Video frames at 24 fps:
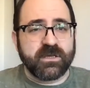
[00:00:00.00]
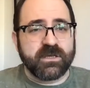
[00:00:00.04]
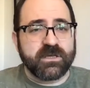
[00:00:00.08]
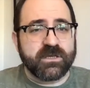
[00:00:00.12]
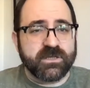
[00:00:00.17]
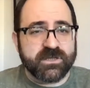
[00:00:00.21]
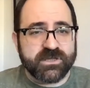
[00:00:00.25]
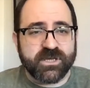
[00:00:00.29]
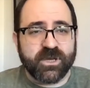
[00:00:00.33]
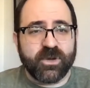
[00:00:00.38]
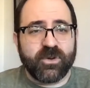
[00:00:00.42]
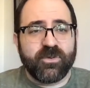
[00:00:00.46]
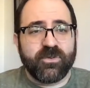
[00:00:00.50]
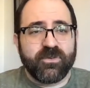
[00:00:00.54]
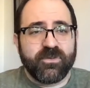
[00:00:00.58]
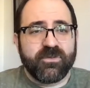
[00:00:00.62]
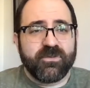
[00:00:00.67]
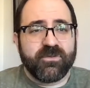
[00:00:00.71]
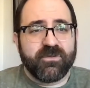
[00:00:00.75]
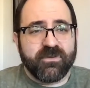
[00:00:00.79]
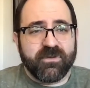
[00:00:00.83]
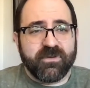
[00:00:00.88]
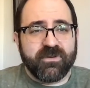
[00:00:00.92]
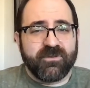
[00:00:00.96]
So
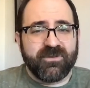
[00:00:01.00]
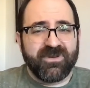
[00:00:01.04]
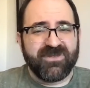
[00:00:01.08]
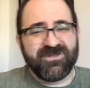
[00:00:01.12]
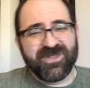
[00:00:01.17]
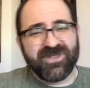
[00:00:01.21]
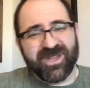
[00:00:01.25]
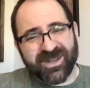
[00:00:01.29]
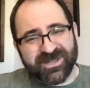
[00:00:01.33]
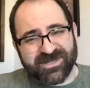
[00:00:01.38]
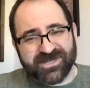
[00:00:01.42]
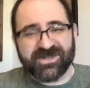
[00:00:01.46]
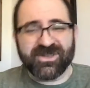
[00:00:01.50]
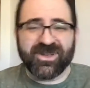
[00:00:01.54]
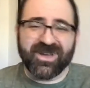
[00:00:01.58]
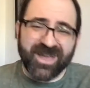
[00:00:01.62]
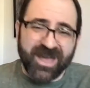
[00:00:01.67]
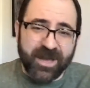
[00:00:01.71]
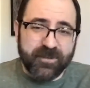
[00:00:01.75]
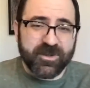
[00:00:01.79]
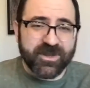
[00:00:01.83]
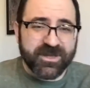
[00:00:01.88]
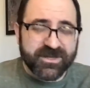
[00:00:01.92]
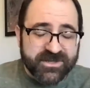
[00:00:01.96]
we've done a
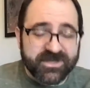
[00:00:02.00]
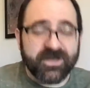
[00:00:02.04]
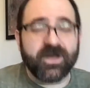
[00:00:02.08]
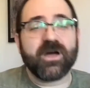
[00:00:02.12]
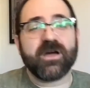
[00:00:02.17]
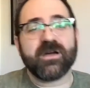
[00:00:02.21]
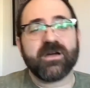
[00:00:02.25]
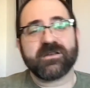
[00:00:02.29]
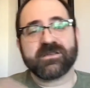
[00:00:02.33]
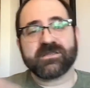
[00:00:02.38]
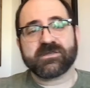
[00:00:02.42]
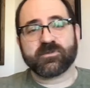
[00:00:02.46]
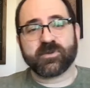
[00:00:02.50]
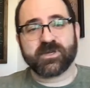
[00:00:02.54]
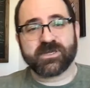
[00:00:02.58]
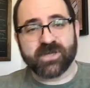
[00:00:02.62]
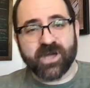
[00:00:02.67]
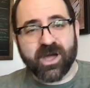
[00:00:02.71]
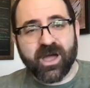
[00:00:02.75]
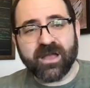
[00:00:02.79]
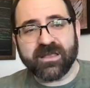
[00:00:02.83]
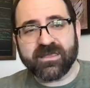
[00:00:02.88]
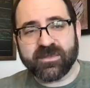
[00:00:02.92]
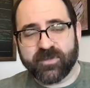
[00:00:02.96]
couple of songs. We
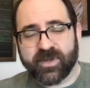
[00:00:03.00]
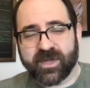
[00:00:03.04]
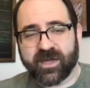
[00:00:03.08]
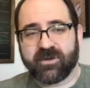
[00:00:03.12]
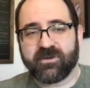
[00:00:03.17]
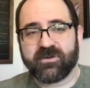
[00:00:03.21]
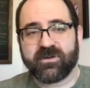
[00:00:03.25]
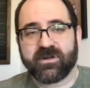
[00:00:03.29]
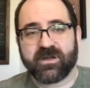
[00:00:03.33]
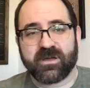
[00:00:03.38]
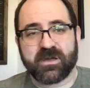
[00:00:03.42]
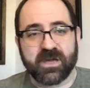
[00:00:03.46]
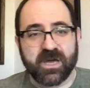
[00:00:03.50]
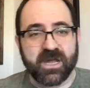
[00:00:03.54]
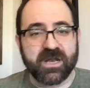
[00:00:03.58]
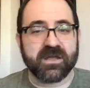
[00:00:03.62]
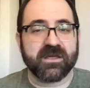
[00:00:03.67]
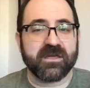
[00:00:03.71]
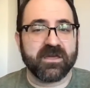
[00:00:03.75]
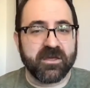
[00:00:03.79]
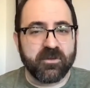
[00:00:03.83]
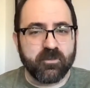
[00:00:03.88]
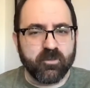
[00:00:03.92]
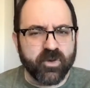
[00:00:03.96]
talked about
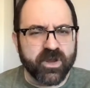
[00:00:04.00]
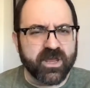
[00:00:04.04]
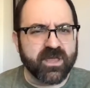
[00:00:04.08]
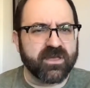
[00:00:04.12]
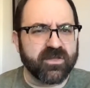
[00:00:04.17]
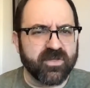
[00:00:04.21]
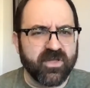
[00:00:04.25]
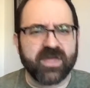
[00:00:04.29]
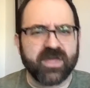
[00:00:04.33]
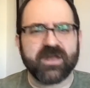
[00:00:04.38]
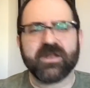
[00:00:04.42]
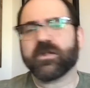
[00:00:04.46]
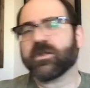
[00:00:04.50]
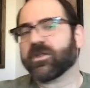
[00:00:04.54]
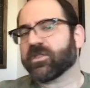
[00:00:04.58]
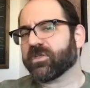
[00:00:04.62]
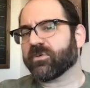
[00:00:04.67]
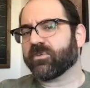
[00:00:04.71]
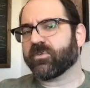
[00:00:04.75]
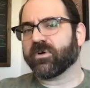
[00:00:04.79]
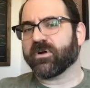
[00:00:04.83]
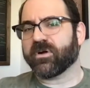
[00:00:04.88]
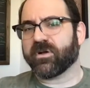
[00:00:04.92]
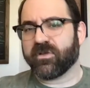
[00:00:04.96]
Hanukkah and bringing light into
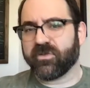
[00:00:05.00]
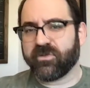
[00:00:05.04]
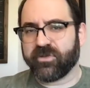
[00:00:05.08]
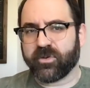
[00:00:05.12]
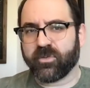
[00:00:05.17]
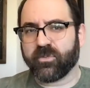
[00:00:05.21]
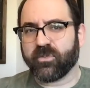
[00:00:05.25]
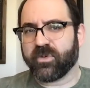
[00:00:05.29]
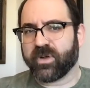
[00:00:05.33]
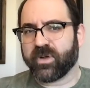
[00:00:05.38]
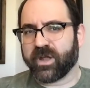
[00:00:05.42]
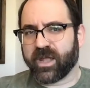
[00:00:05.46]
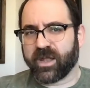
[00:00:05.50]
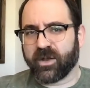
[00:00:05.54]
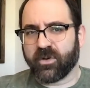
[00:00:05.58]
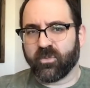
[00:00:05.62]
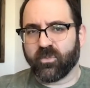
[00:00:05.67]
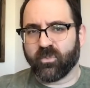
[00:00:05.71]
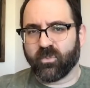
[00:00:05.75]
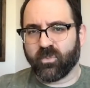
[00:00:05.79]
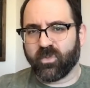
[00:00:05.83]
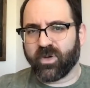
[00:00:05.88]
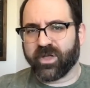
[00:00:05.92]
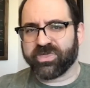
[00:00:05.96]
the world
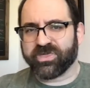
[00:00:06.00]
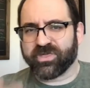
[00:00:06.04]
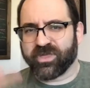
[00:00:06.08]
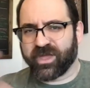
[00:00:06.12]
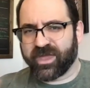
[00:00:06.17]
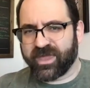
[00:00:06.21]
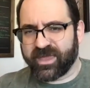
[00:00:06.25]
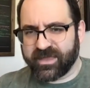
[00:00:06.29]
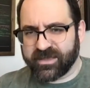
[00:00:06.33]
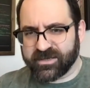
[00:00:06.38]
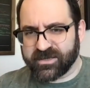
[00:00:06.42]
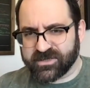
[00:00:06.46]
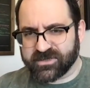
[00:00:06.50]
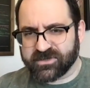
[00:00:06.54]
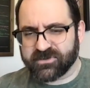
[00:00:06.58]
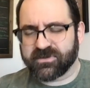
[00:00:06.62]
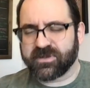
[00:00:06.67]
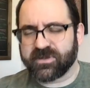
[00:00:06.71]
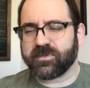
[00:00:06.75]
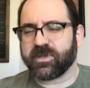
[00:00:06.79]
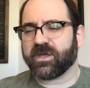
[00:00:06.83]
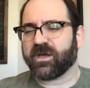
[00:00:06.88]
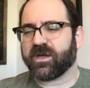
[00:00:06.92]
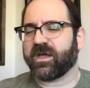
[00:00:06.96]
and what the
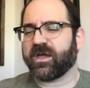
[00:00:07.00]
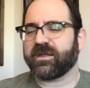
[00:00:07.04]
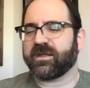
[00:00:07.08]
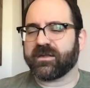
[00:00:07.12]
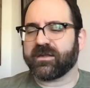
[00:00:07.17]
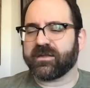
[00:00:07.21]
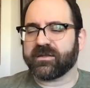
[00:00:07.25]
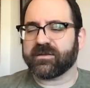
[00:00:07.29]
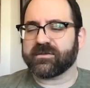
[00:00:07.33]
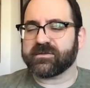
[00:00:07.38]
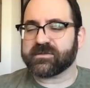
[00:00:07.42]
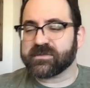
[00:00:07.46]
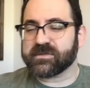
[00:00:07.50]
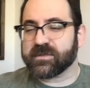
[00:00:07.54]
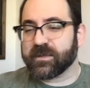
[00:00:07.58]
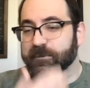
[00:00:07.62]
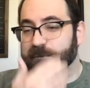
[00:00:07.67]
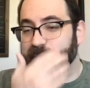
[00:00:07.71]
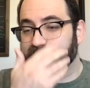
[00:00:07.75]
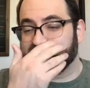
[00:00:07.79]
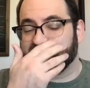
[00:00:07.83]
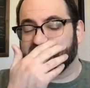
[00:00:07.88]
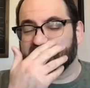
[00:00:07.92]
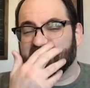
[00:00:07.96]
history behind it is.
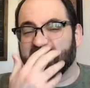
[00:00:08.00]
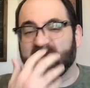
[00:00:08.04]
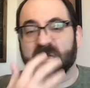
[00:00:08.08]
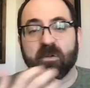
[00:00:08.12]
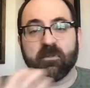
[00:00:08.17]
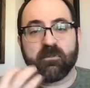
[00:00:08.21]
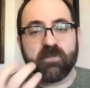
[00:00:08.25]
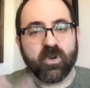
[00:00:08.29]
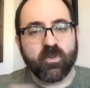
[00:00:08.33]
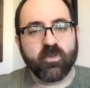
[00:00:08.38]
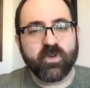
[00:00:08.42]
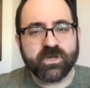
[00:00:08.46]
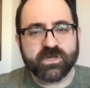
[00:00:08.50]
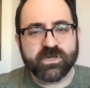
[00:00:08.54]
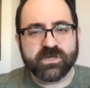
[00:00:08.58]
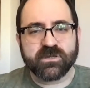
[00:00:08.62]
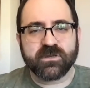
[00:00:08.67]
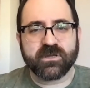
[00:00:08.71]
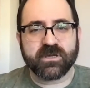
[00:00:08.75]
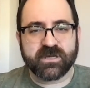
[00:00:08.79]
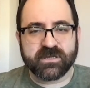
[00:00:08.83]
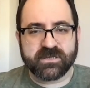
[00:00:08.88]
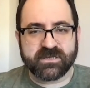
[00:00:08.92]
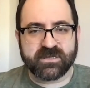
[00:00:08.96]
But we should
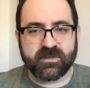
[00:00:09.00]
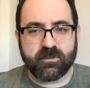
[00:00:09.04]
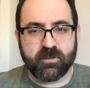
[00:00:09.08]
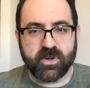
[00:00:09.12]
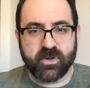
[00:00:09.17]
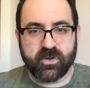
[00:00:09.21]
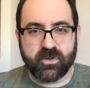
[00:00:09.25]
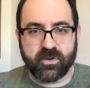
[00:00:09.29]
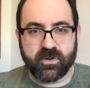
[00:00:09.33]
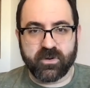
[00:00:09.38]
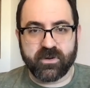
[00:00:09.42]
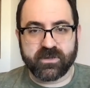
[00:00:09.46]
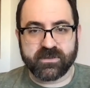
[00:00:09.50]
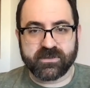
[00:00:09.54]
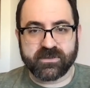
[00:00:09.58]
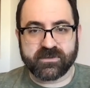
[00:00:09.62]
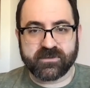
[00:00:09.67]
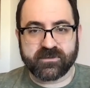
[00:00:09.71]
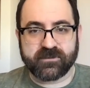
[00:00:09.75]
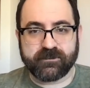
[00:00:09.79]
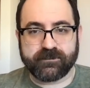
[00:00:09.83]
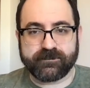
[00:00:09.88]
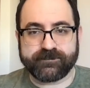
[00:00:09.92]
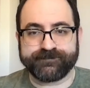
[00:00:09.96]
look at some
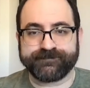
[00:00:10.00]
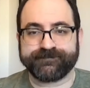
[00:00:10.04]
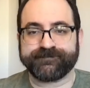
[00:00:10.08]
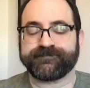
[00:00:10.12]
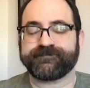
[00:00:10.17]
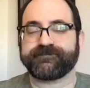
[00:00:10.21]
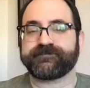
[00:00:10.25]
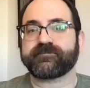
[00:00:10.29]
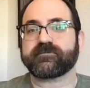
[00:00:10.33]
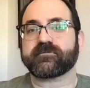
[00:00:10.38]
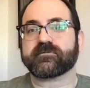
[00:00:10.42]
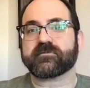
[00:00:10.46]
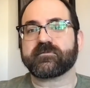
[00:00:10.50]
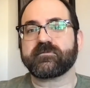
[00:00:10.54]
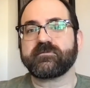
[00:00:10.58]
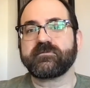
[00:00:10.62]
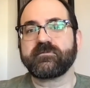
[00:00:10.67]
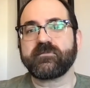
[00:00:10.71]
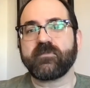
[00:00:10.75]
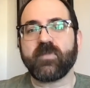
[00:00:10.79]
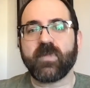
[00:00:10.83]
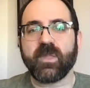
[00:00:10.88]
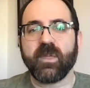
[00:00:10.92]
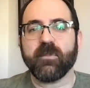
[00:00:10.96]
menorahs.
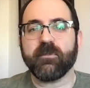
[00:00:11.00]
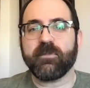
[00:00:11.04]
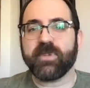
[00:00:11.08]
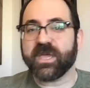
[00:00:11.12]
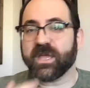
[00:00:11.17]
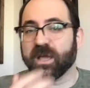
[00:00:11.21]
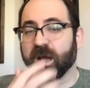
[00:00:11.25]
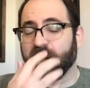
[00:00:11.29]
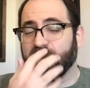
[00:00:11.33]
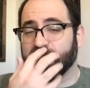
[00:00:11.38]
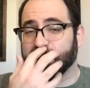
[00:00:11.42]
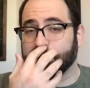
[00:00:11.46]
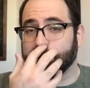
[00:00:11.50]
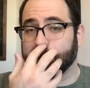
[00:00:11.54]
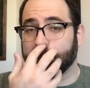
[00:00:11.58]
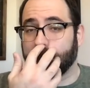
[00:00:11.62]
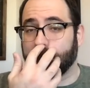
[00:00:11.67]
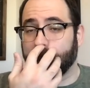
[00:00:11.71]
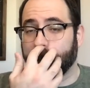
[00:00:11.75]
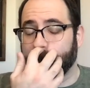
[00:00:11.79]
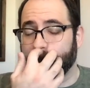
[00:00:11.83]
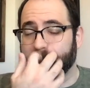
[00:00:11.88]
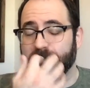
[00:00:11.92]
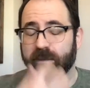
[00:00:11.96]
Because
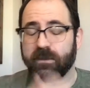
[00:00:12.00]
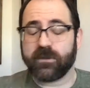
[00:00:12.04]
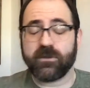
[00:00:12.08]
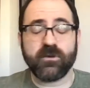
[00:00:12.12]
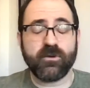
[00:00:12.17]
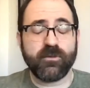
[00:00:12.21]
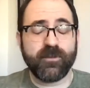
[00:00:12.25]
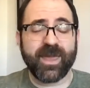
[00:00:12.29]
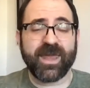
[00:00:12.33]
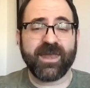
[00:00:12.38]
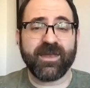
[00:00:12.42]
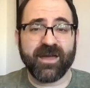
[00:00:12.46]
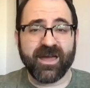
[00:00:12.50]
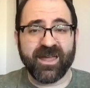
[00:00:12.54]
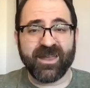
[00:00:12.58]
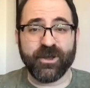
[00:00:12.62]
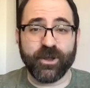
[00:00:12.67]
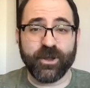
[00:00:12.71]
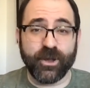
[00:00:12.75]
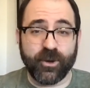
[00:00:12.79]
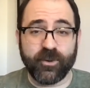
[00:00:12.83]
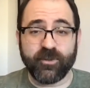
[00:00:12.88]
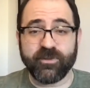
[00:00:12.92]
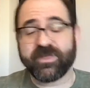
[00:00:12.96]
you may not
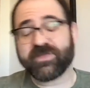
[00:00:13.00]
know